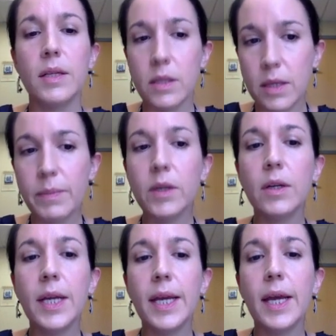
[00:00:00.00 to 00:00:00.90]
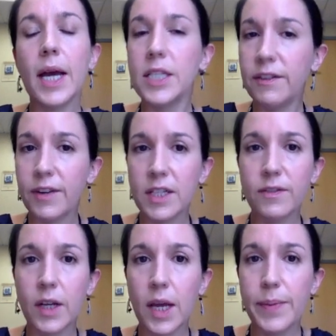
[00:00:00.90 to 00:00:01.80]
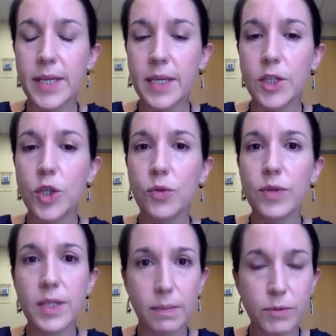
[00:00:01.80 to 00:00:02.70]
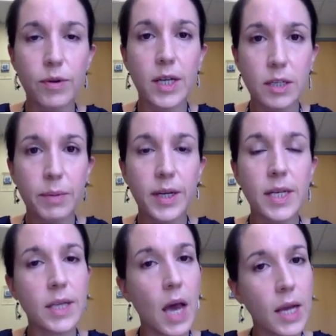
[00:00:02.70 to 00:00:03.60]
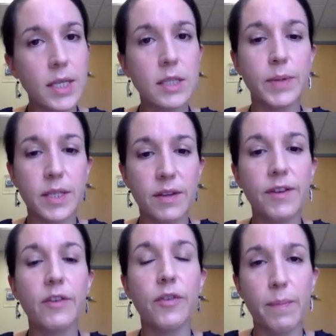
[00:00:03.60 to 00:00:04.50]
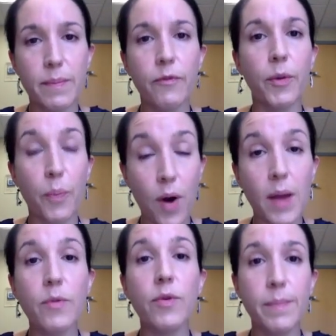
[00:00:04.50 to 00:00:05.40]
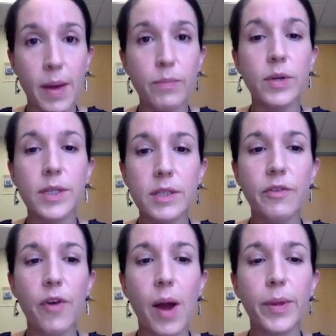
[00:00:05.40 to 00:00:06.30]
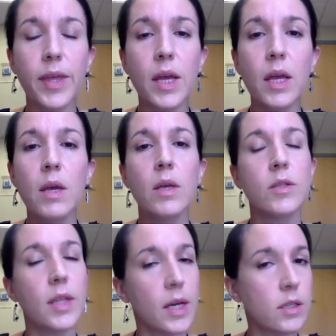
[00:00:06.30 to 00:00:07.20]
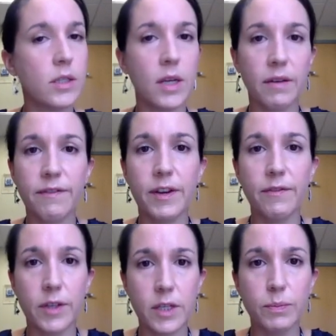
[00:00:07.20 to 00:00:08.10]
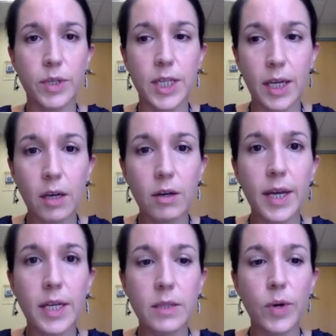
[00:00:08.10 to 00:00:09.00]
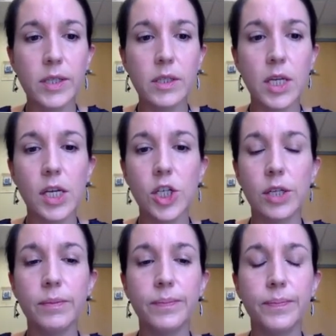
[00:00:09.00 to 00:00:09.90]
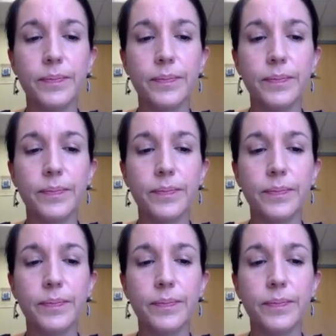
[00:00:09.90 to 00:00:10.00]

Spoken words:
Similarly, antiphospholipase A2 receptor antibody is highly specific for primary membranous nephropathy. So that does not fit for this particular case presentation.